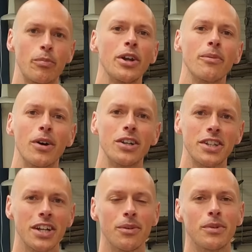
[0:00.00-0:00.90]
pretty much
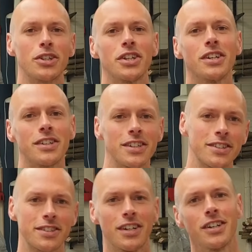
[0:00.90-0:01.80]
any machine, a disc
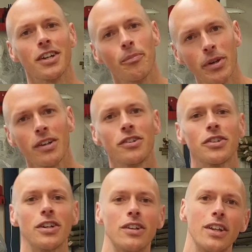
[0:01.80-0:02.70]
sander, pillar
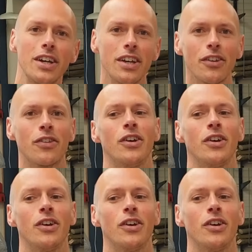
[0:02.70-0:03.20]
drill, lathe,